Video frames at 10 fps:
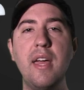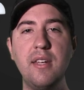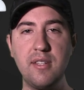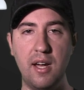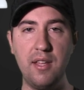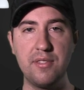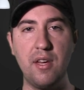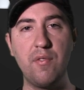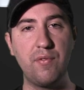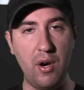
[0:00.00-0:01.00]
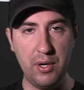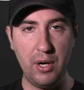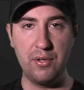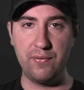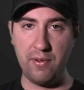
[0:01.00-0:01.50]
and tons of
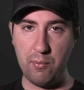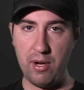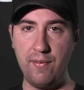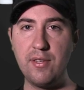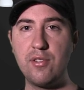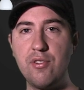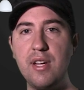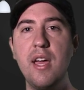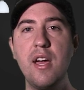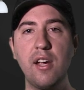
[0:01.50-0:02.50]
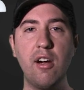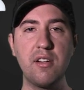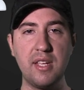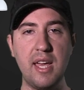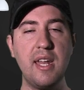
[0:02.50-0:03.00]
photos from Buena Vista Street,
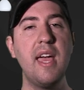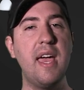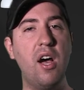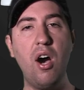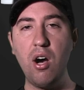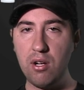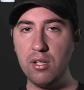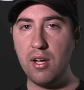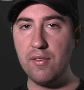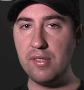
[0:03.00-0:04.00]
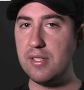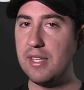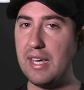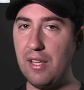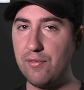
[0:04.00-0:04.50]
Cars Land, and all of
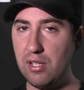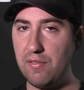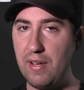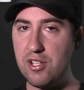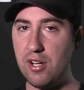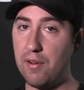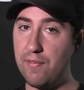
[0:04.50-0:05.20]
Disney California Adventure.